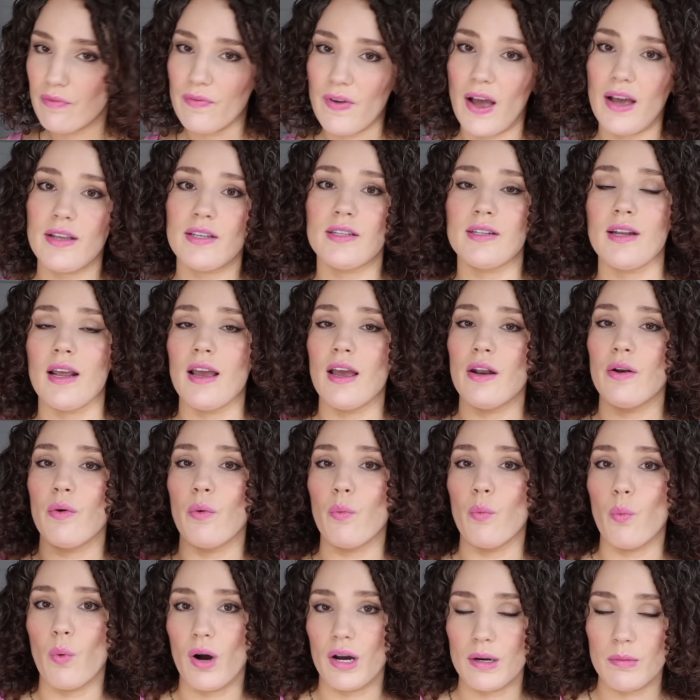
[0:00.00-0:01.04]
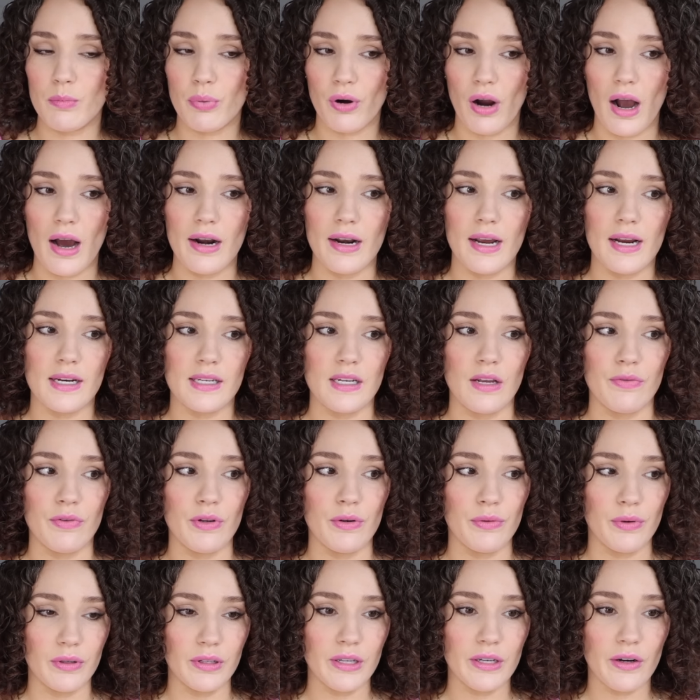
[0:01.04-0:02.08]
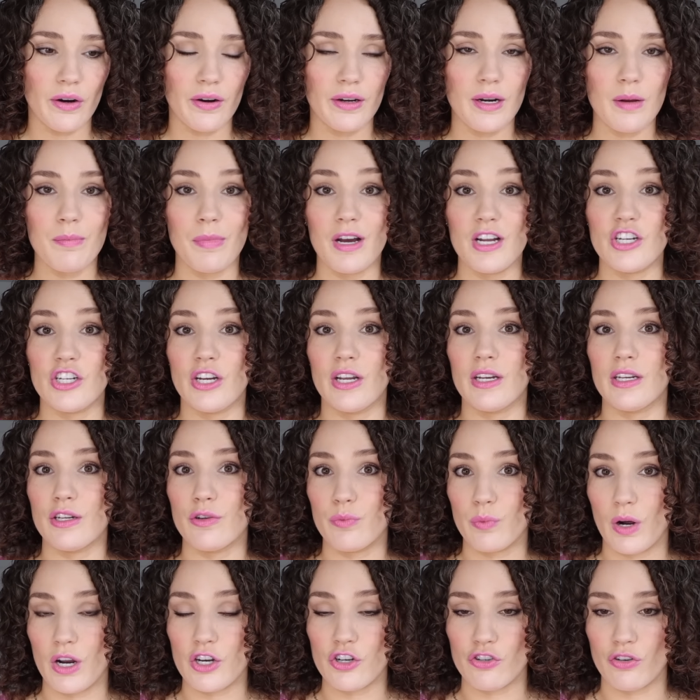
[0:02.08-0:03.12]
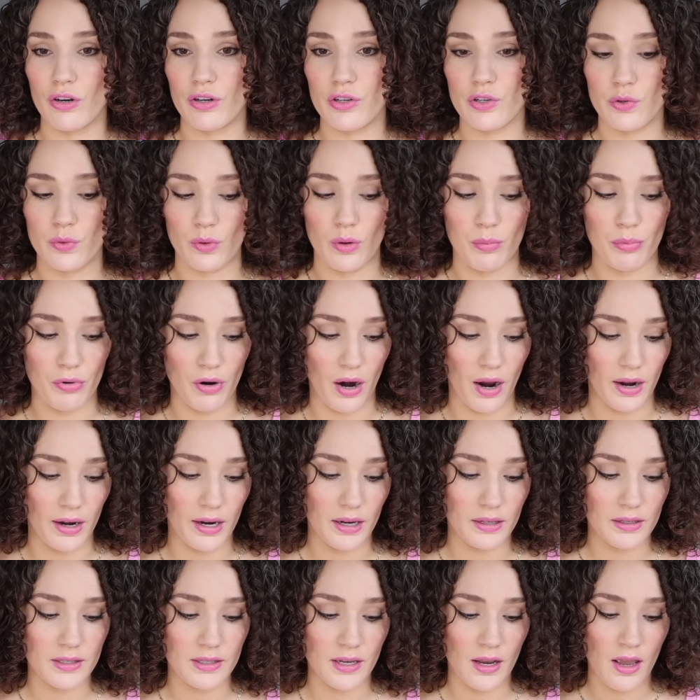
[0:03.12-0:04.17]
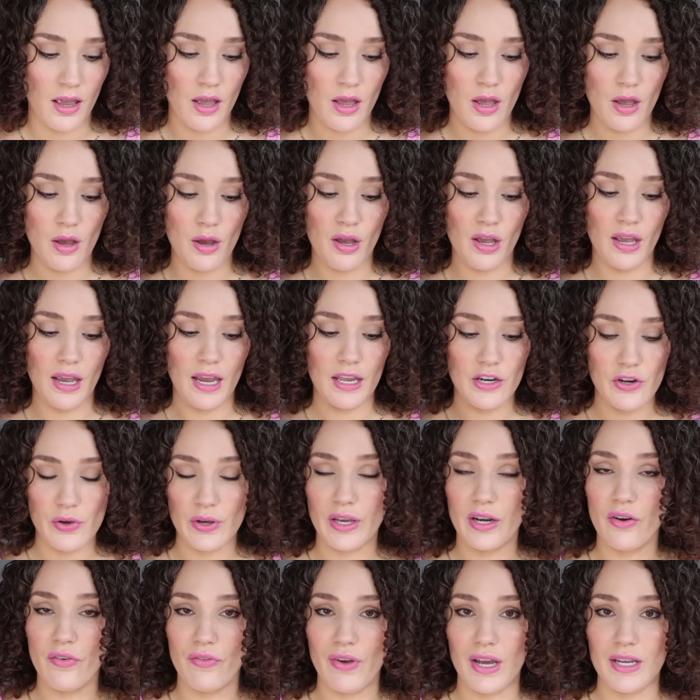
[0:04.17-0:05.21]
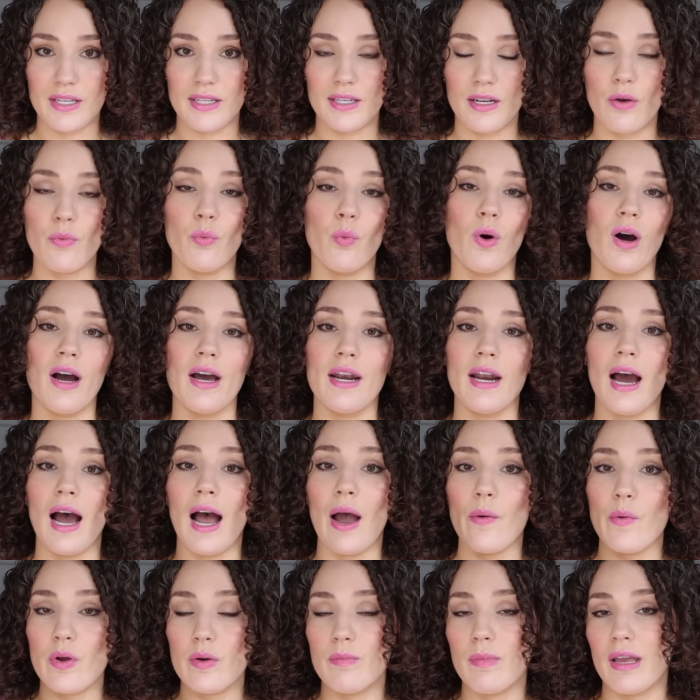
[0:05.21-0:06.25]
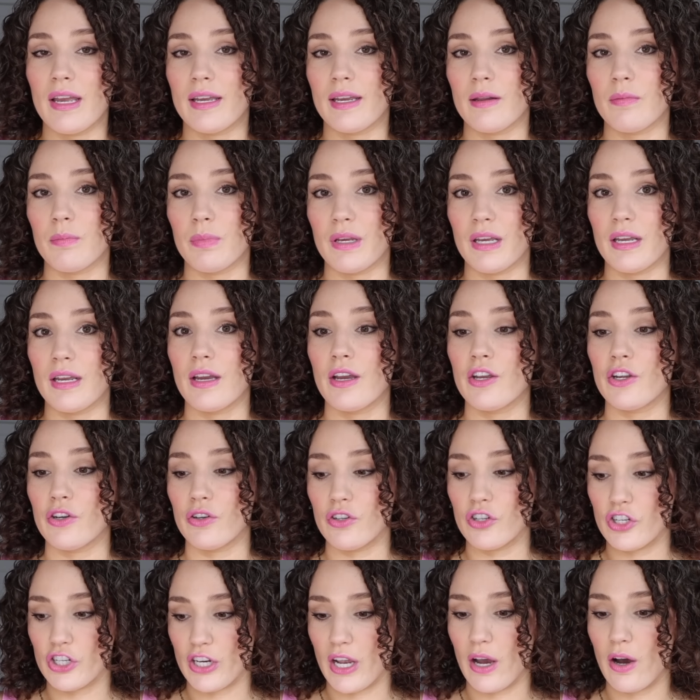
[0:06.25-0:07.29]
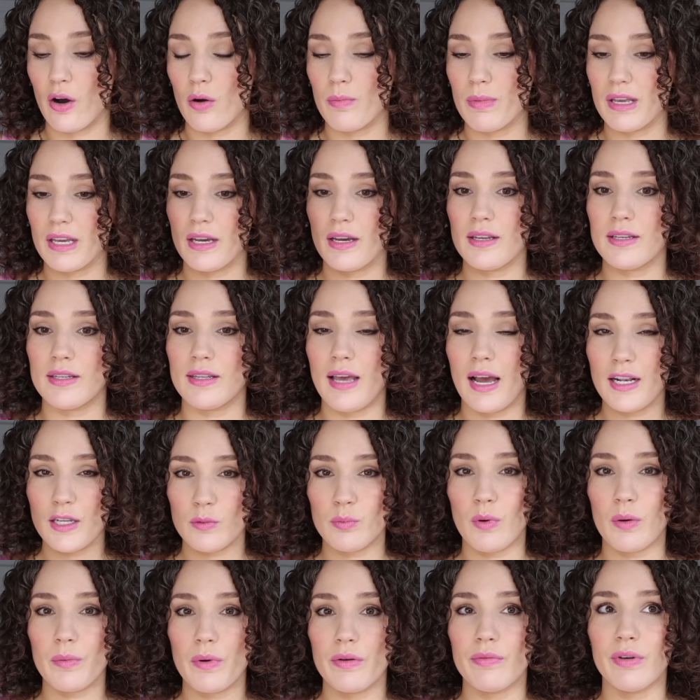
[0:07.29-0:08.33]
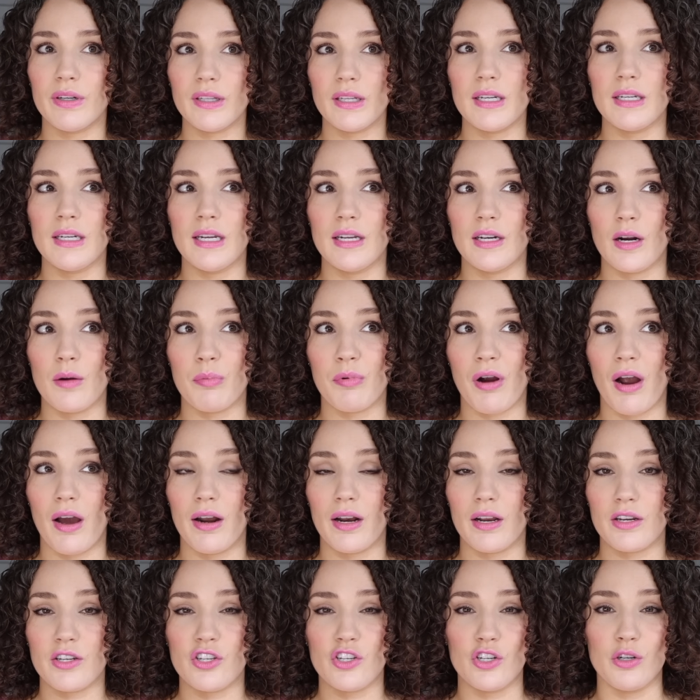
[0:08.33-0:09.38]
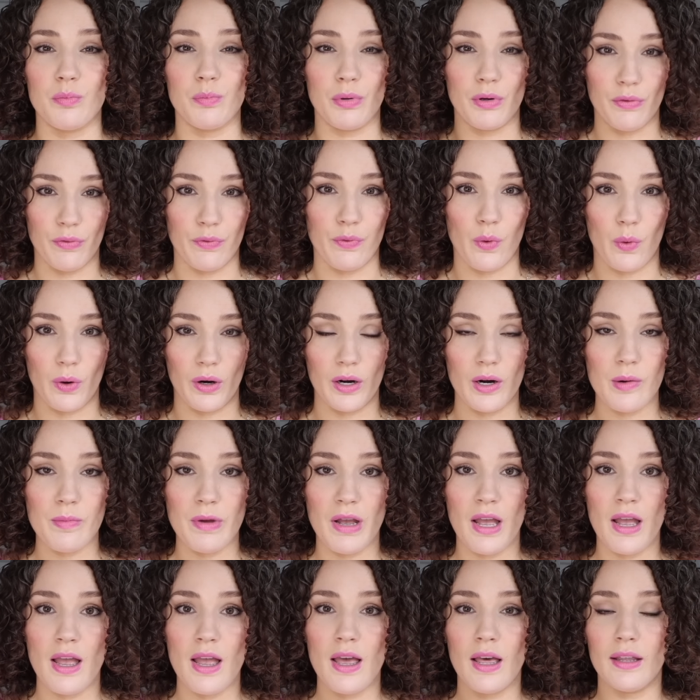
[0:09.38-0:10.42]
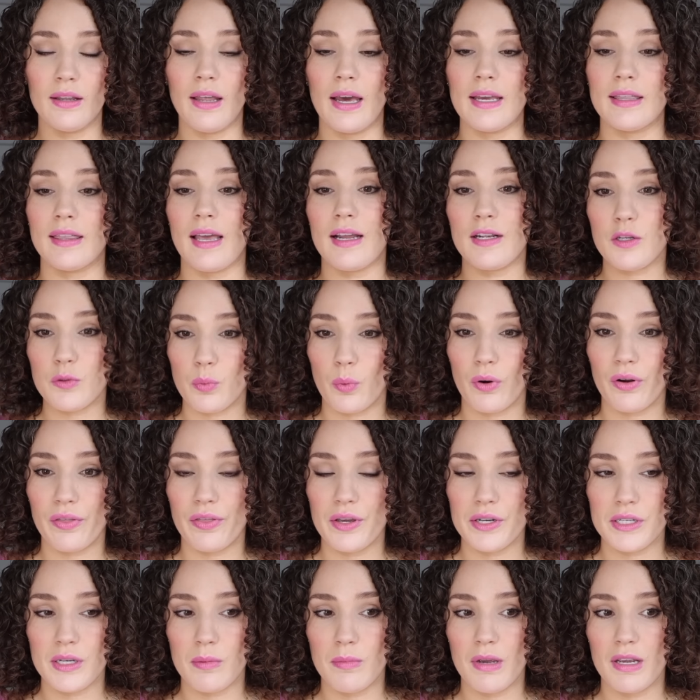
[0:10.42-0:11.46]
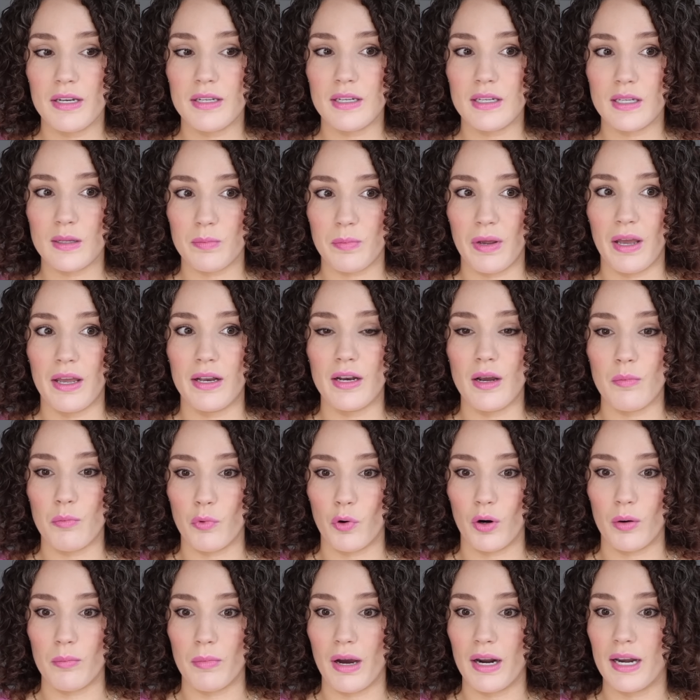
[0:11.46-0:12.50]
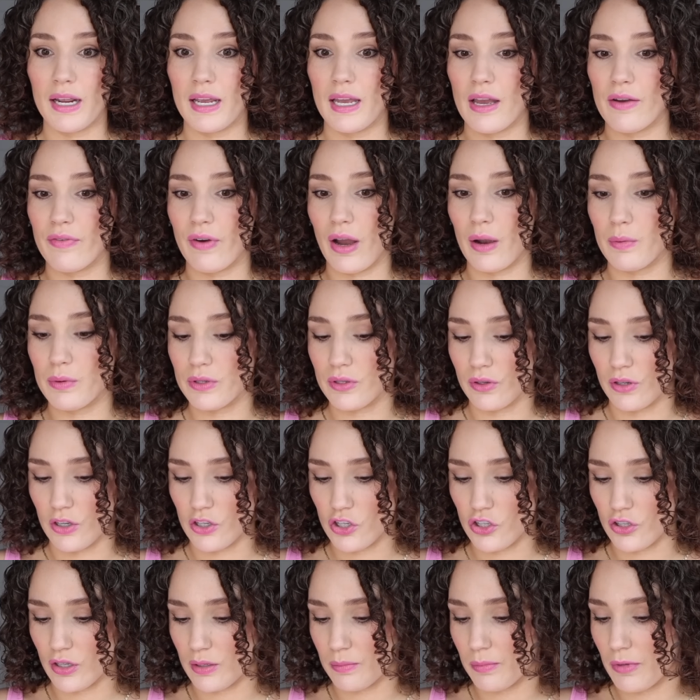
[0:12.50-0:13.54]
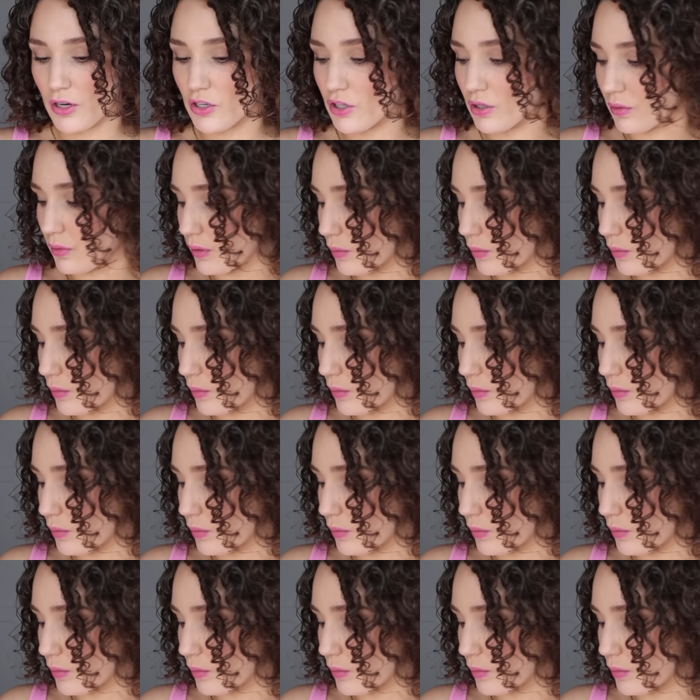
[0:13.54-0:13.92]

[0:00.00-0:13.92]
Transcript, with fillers: invest in one product, if you really are on a budget and you want drugstore products, and you can invest in one, I would make it be your gel because that's where we really need our products to perform. Like that's worth it to me to spend more money if I was on a strict budget